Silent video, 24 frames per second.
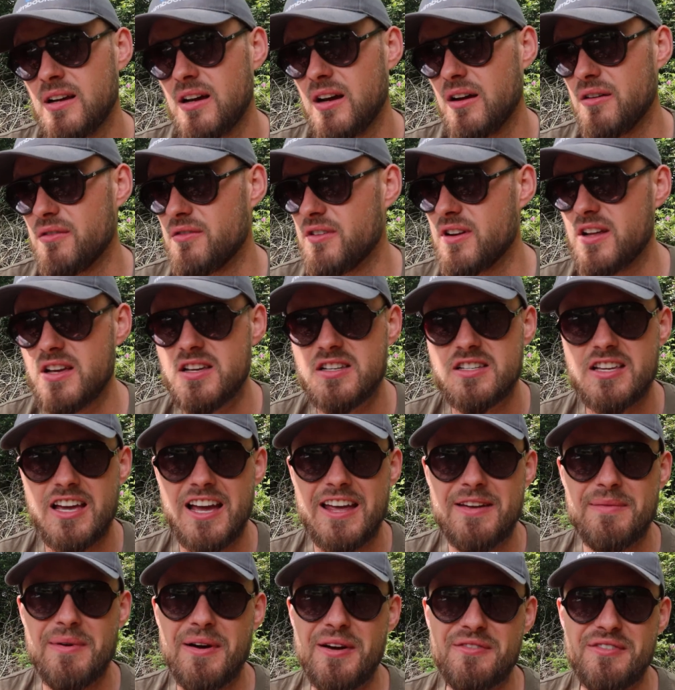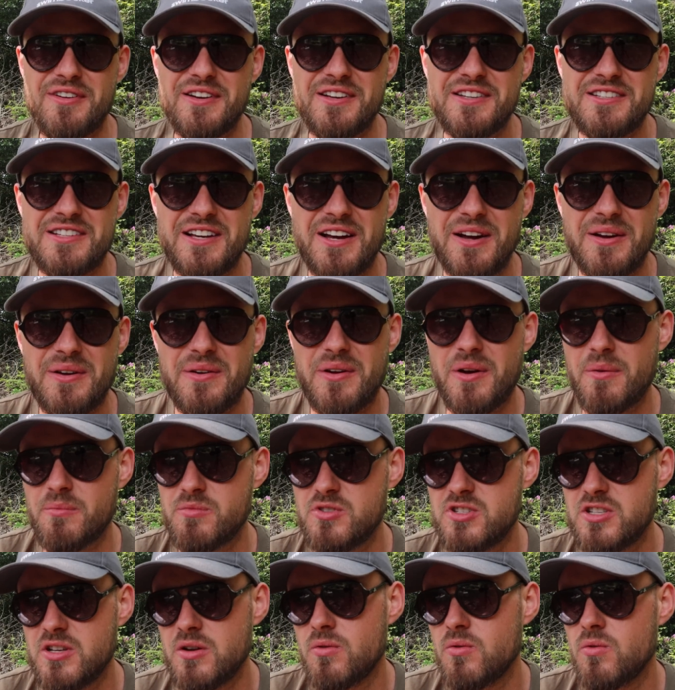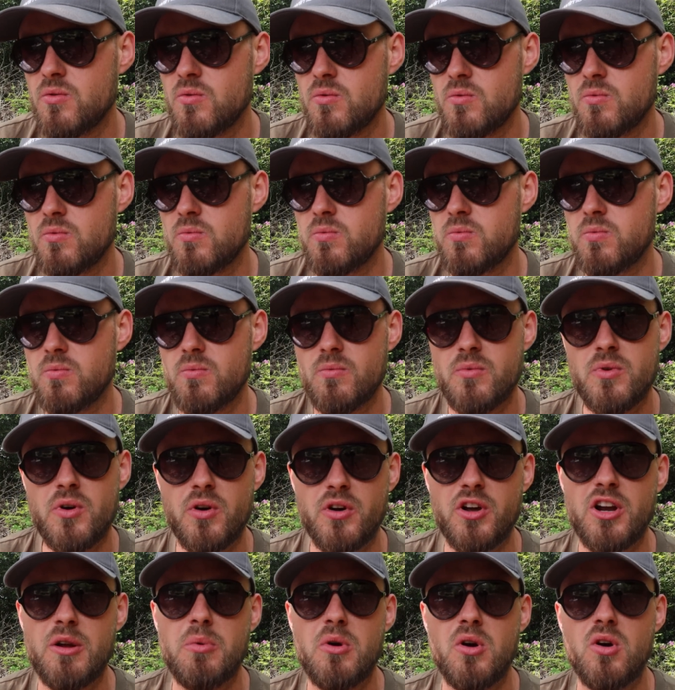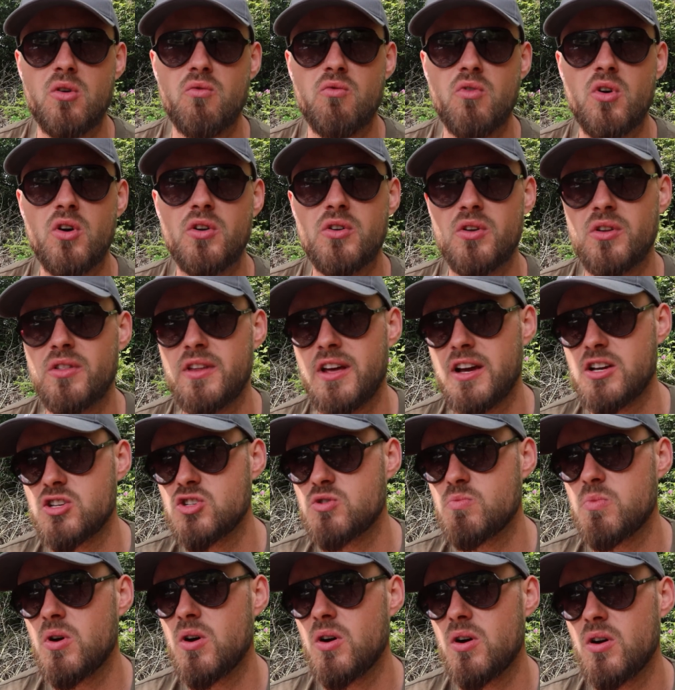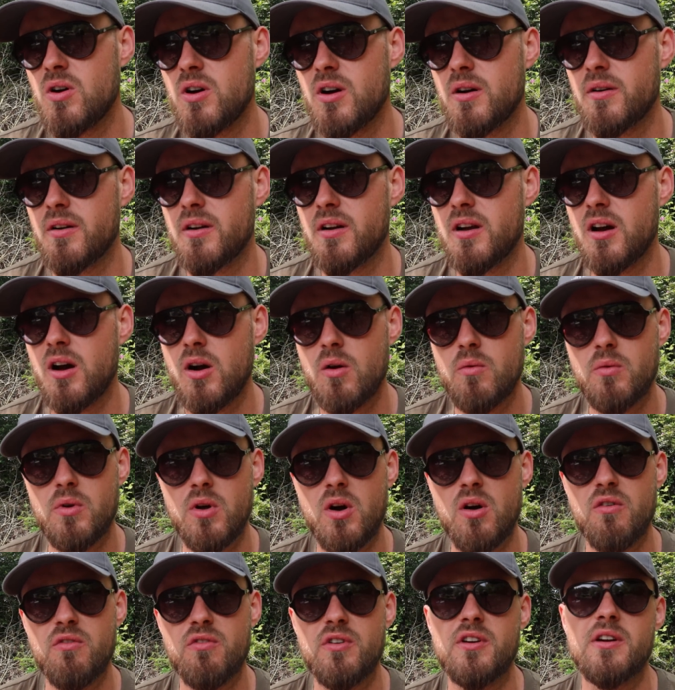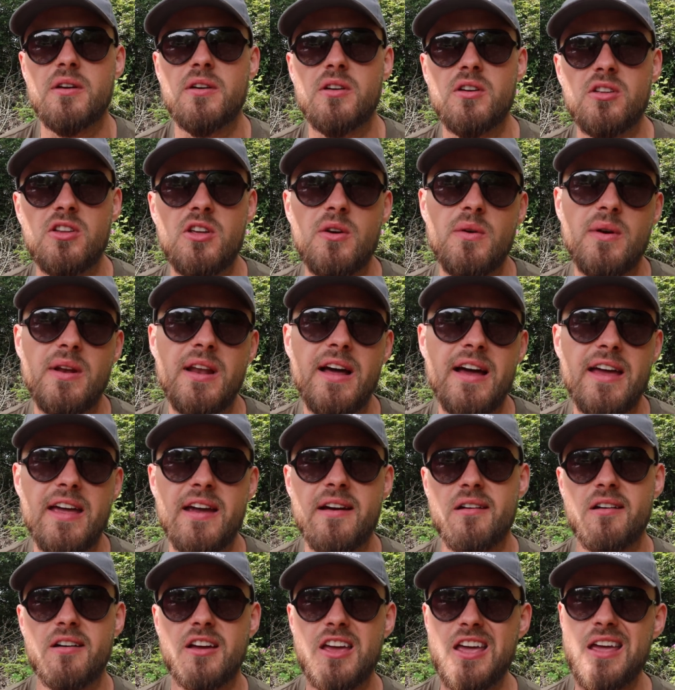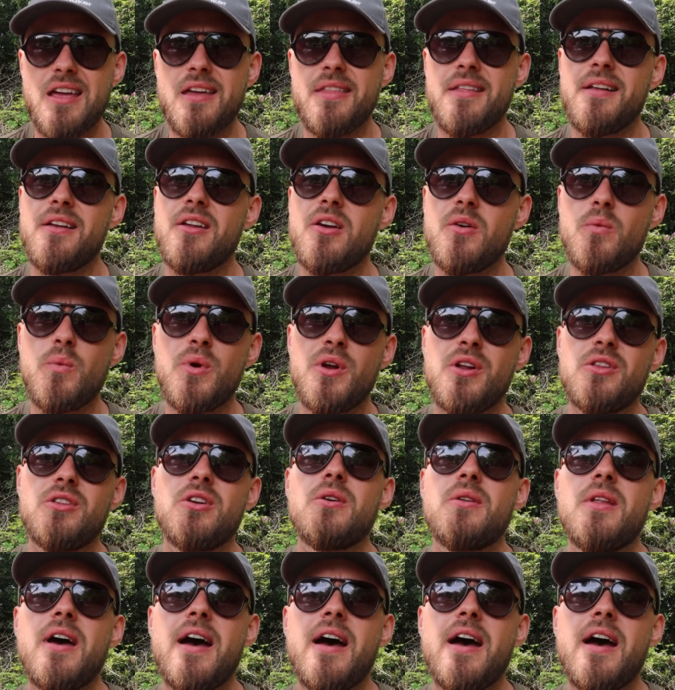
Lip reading: hopefully it's game over. So I'm still not going to put a rod on that spot. I'm going to hold off and I'm going to do it later, and I'll keep you in the loop when I do